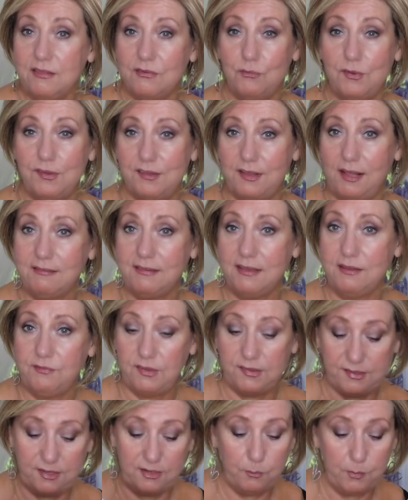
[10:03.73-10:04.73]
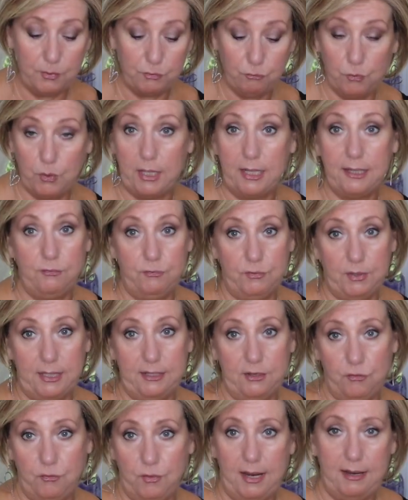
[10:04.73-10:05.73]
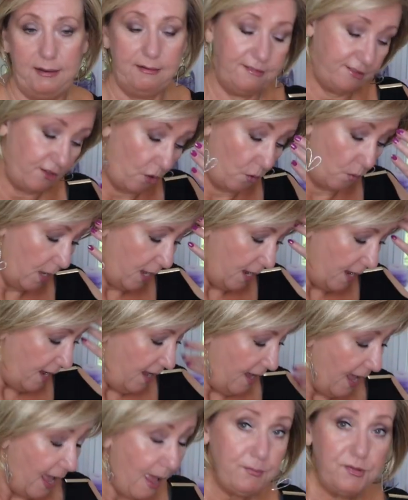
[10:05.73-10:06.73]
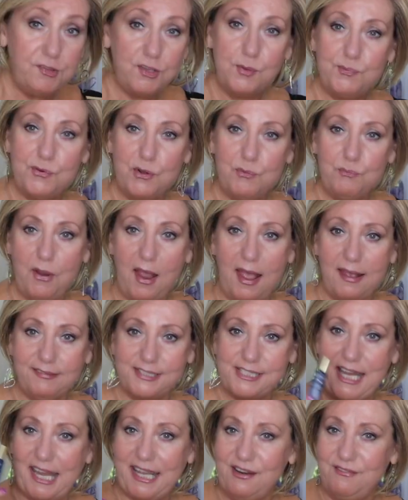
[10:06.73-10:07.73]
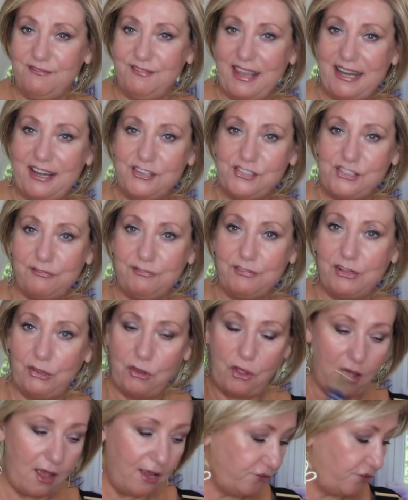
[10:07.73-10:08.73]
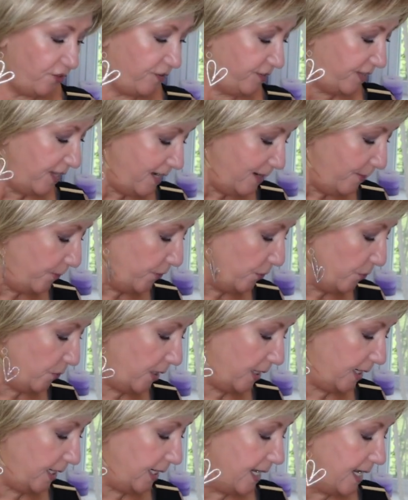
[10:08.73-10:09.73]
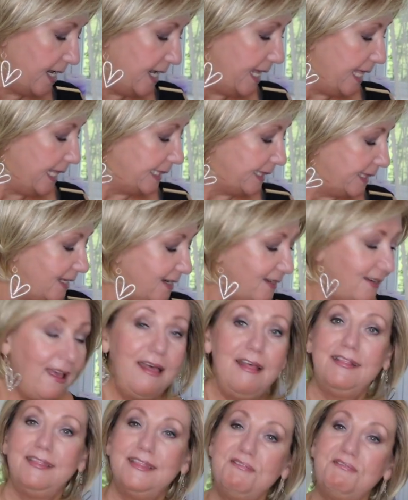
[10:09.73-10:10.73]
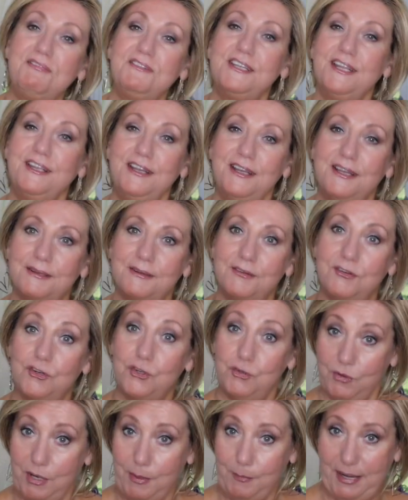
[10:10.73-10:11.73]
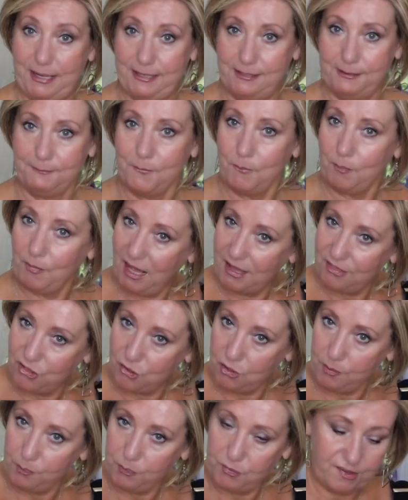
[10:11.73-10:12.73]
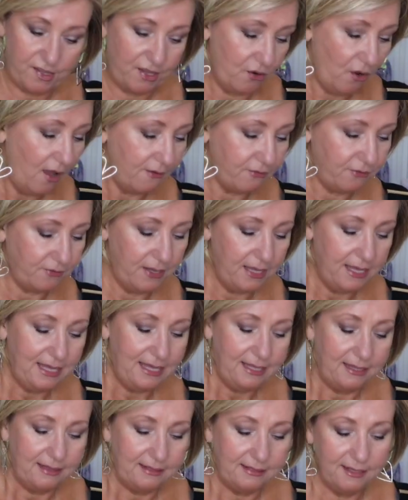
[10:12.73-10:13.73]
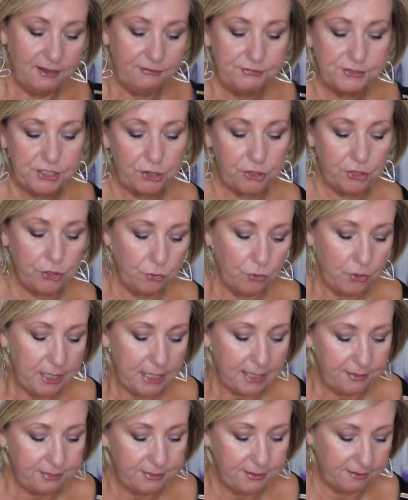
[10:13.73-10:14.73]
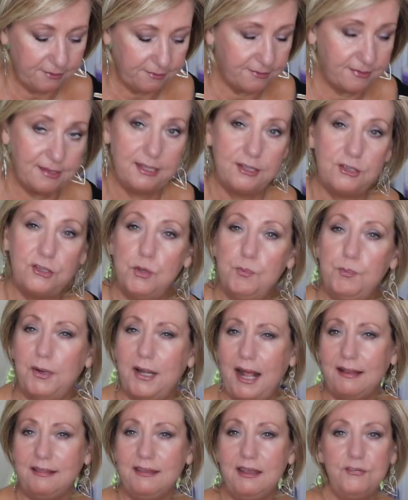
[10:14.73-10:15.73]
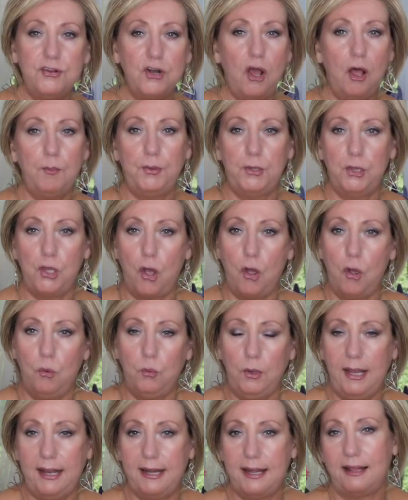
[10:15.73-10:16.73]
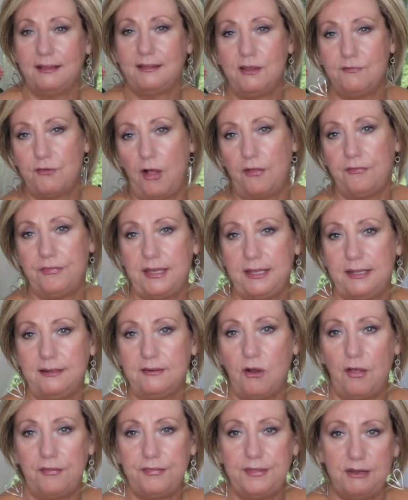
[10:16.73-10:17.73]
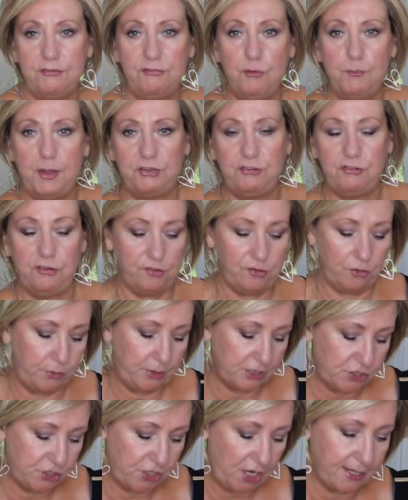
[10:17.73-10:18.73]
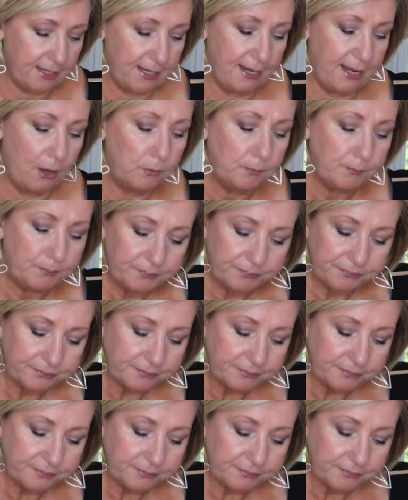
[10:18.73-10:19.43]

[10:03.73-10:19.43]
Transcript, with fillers: the results they've seen have been really, really great. So I'm super impressed. Take advantage of the launch. City Beauty Lid Lifting Treatment. 30% off. Lift 30, I think is the coupon. I'll leave it all below and I'll leave all the, all the information so you can check it out.